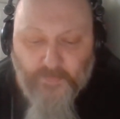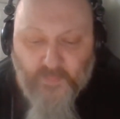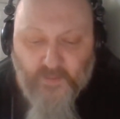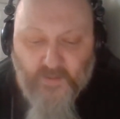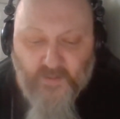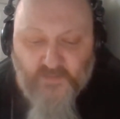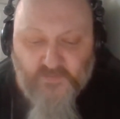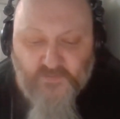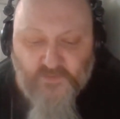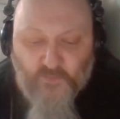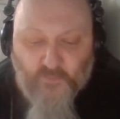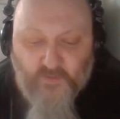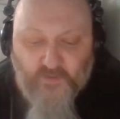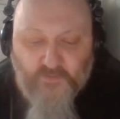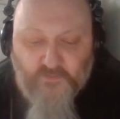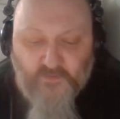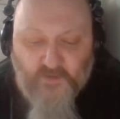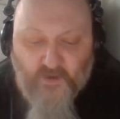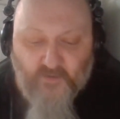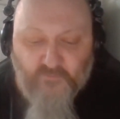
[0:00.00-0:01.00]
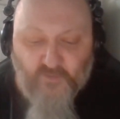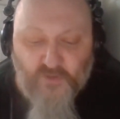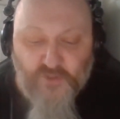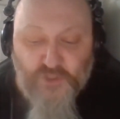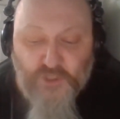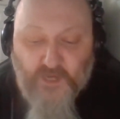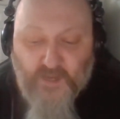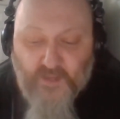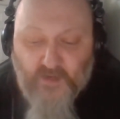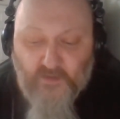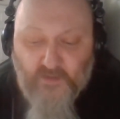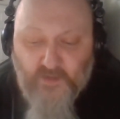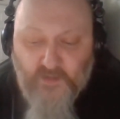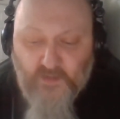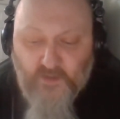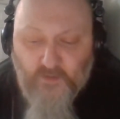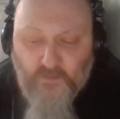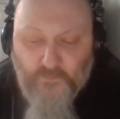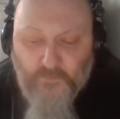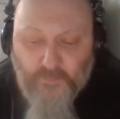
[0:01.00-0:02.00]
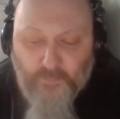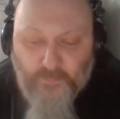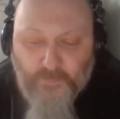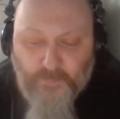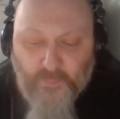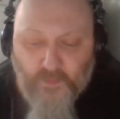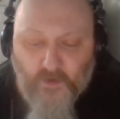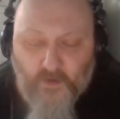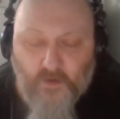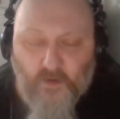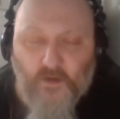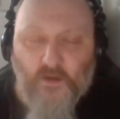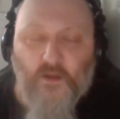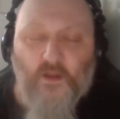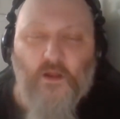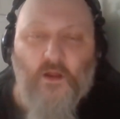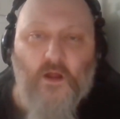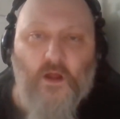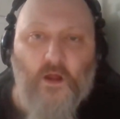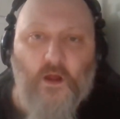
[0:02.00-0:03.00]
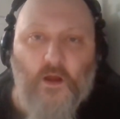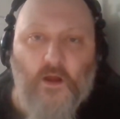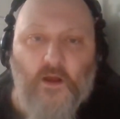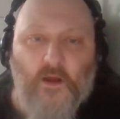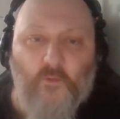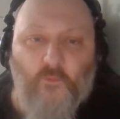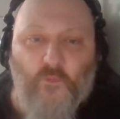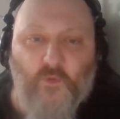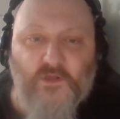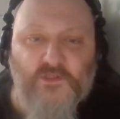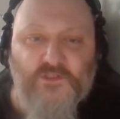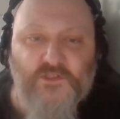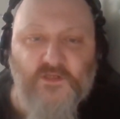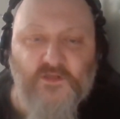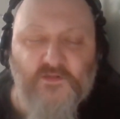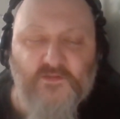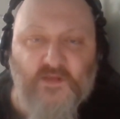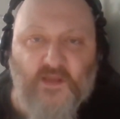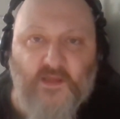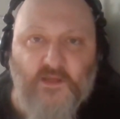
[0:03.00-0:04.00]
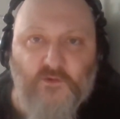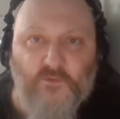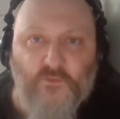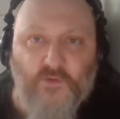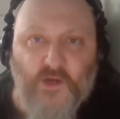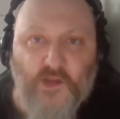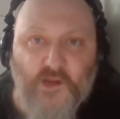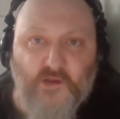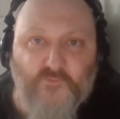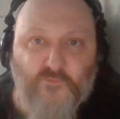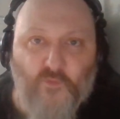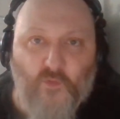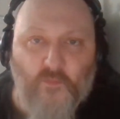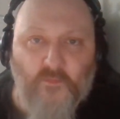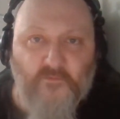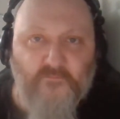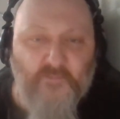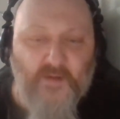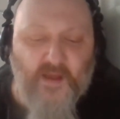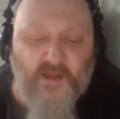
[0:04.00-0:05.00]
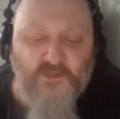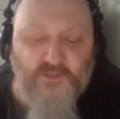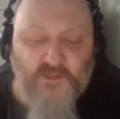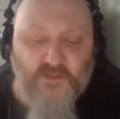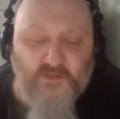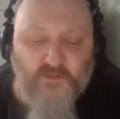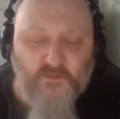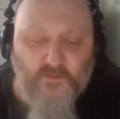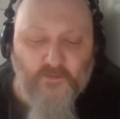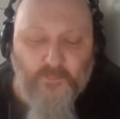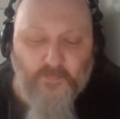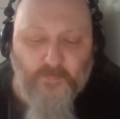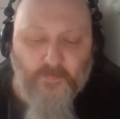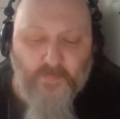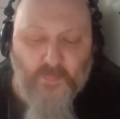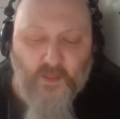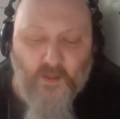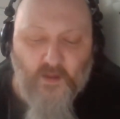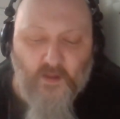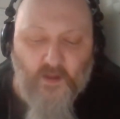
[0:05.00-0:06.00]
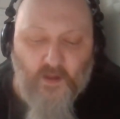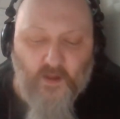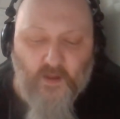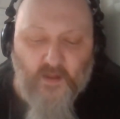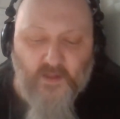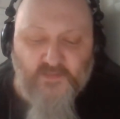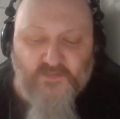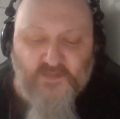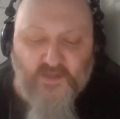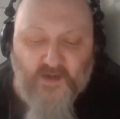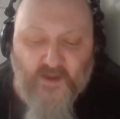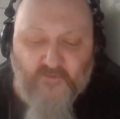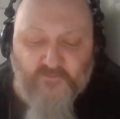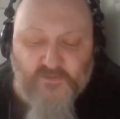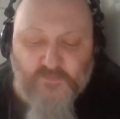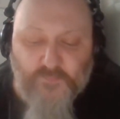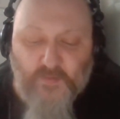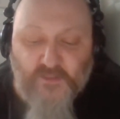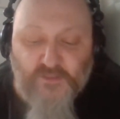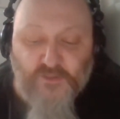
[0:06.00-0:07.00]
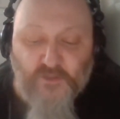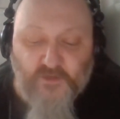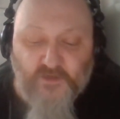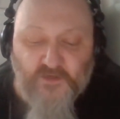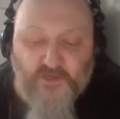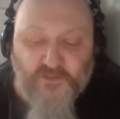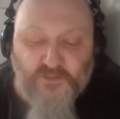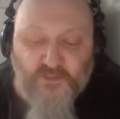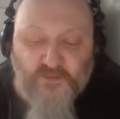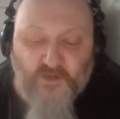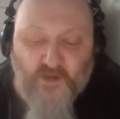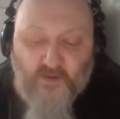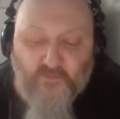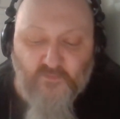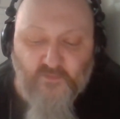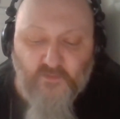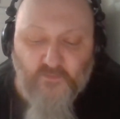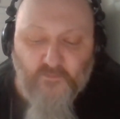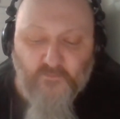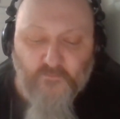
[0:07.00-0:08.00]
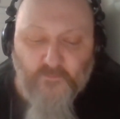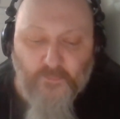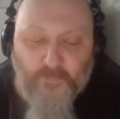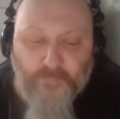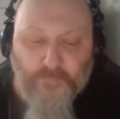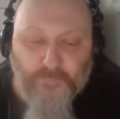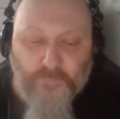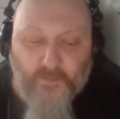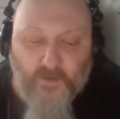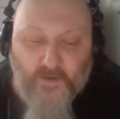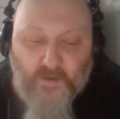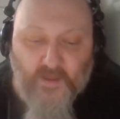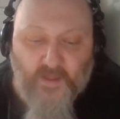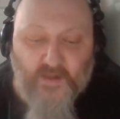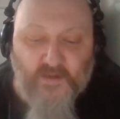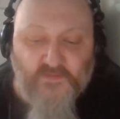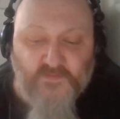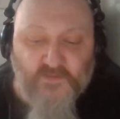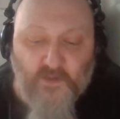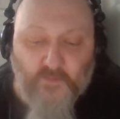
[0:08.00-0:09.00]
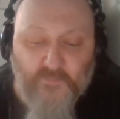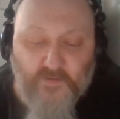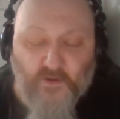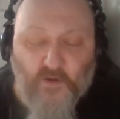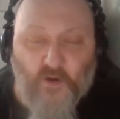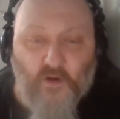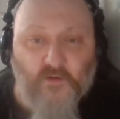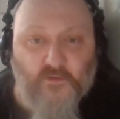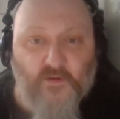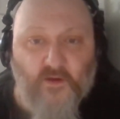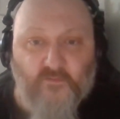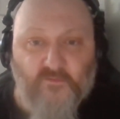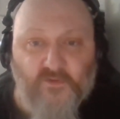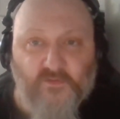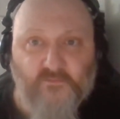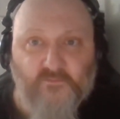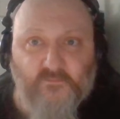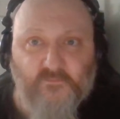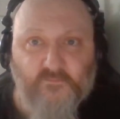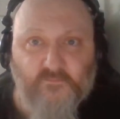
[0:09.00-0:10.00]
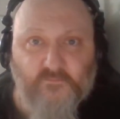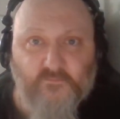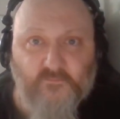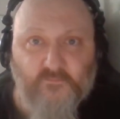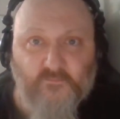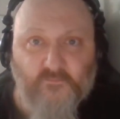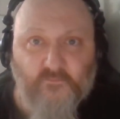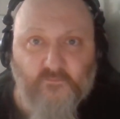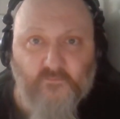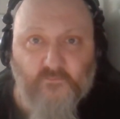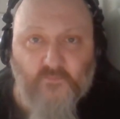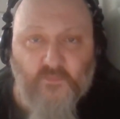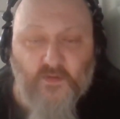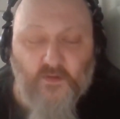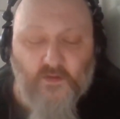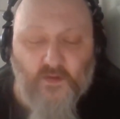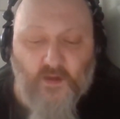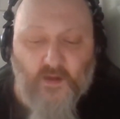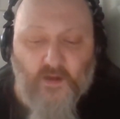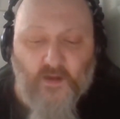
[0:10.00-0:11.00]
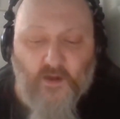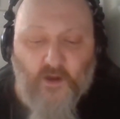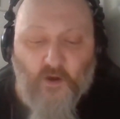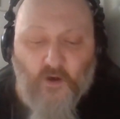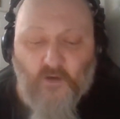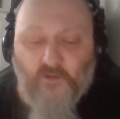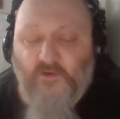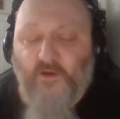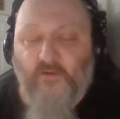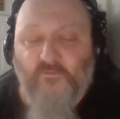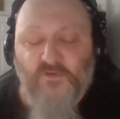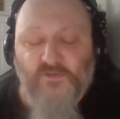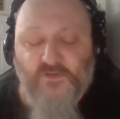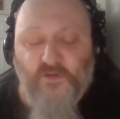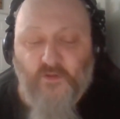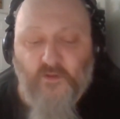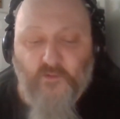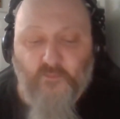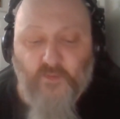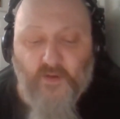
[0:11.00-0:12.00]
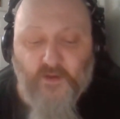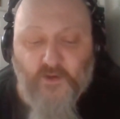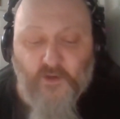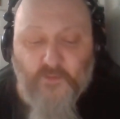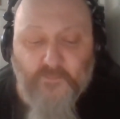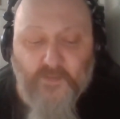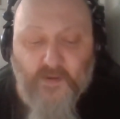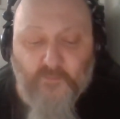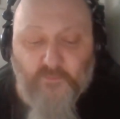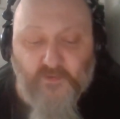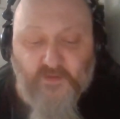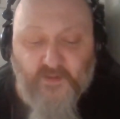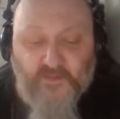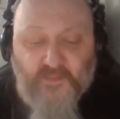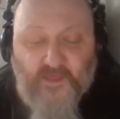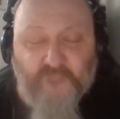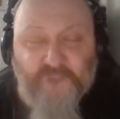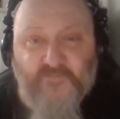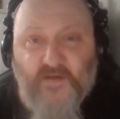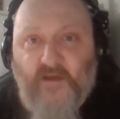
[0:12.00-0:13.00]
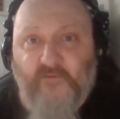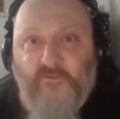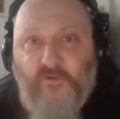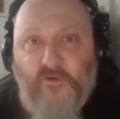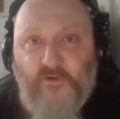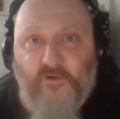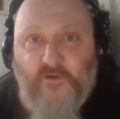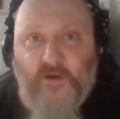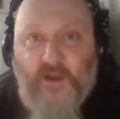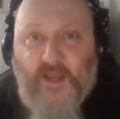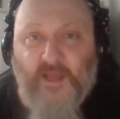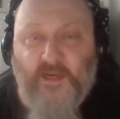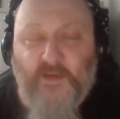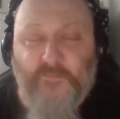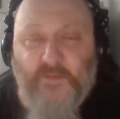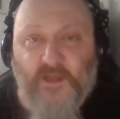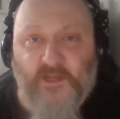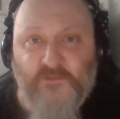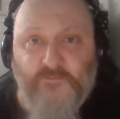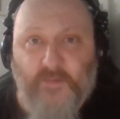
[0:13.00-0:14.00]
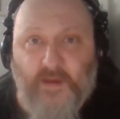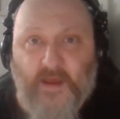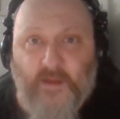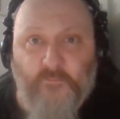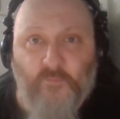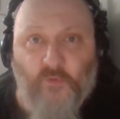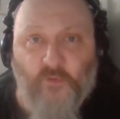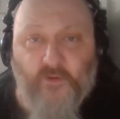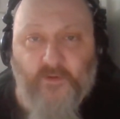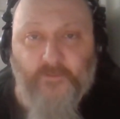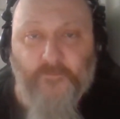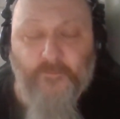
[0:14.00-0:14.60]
It's going to cover channeling, which is a unique form of magic. It's going to have a special edition cover, and it's going to be a hardcover. Hardcover is the only way you're going to be able to get that 580-page bad boy.